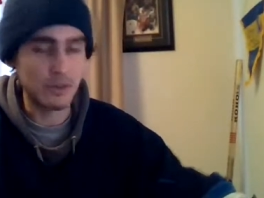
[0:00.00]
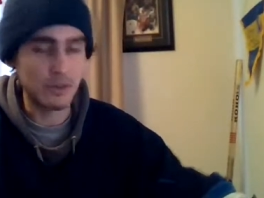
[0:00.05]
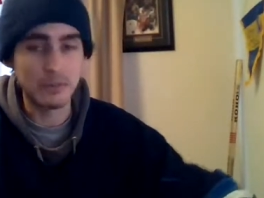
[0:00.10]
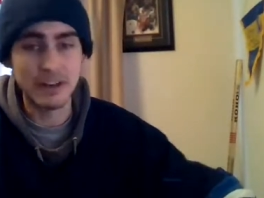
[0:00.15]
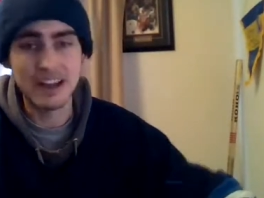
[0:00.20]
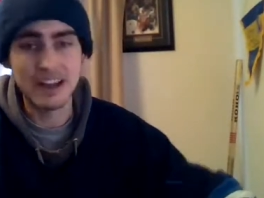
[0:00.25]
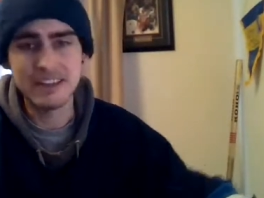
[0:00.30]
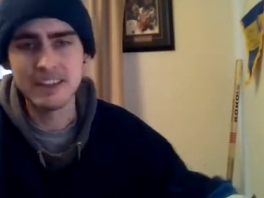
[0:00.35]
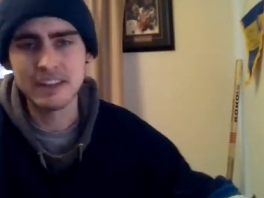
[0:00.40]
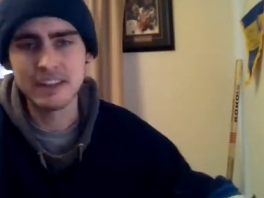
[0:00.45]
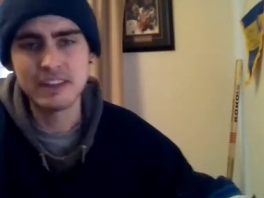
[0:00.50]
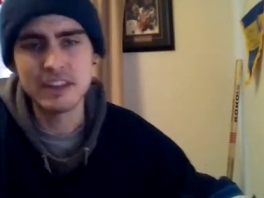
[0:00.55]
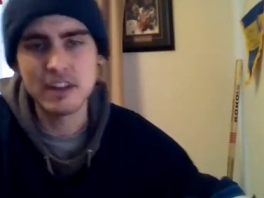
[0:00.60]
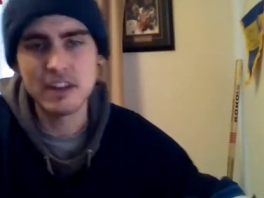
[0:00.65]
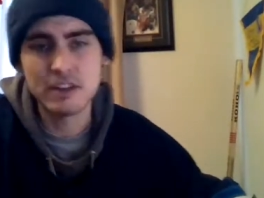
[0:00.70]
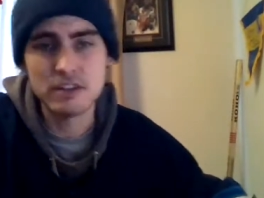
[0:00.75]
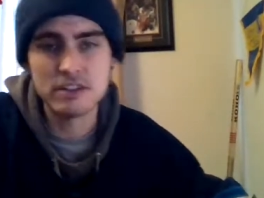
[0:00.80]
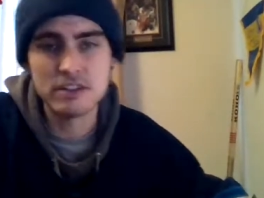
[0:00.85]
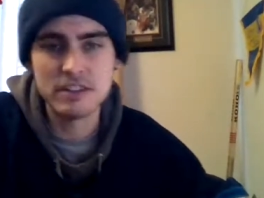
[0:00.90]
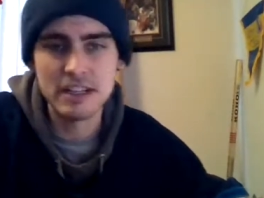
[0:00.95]
But I think the
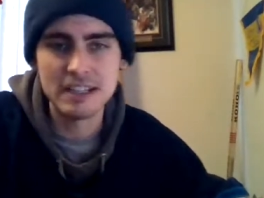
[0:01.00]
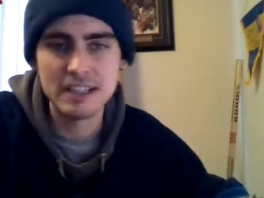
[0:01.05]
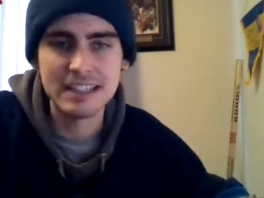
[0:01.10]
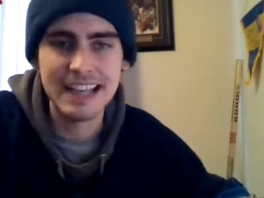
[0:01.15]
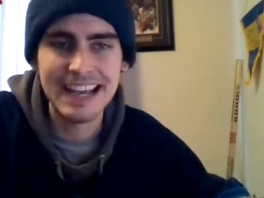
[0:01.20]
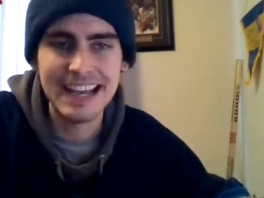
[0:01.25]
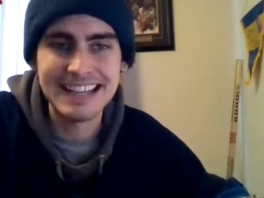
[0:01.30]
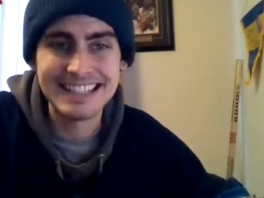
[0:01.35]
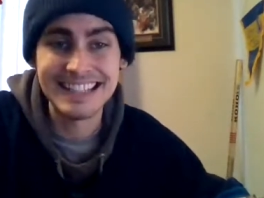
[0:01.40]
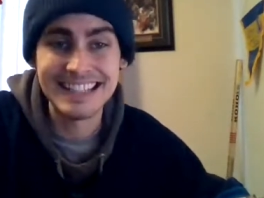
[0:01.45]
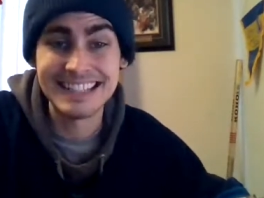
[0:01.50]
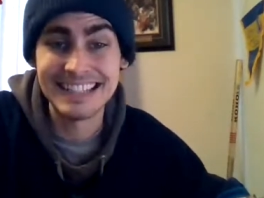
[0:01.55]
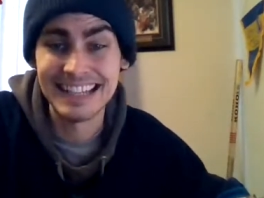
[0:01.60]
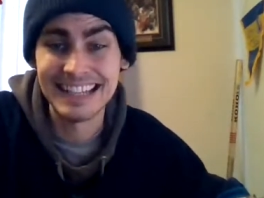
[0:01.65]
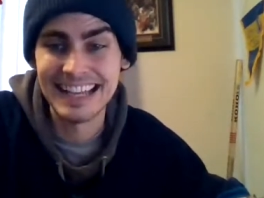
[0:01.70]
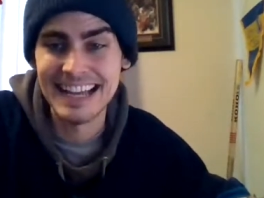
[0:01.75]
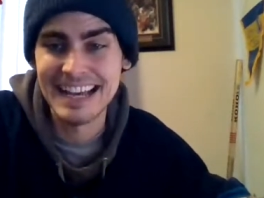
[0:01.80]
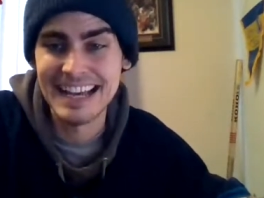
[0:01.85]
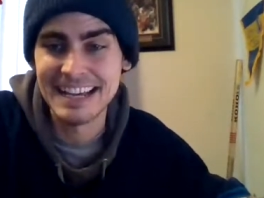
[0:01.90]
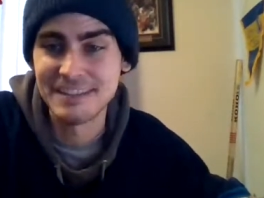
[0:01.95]
under 6, guys, is
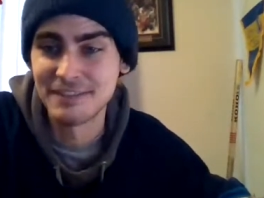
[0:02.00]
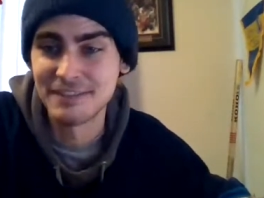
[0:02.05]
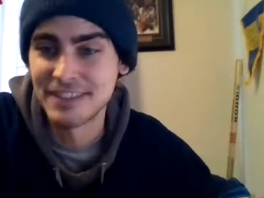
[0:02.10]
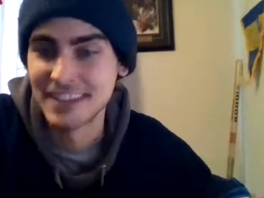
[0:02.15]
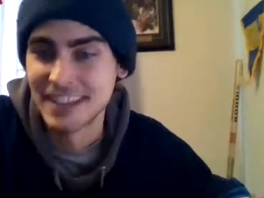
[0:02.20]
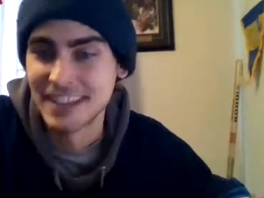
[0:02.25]
alive.